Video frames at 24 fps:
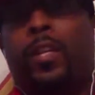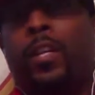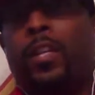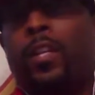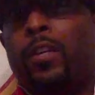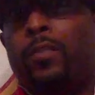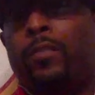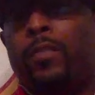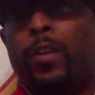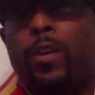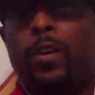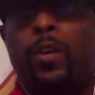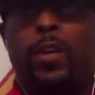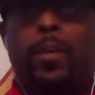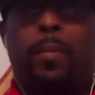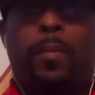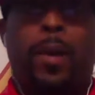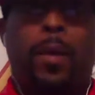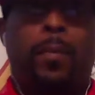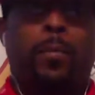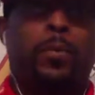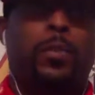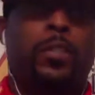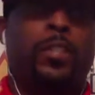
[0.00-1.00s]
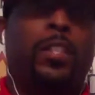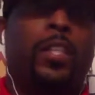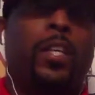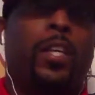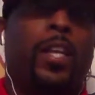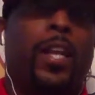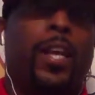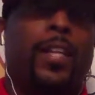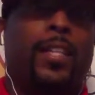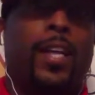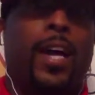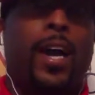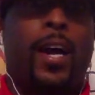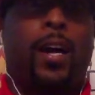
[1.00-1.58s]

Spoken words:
didn't even know your mama was still at the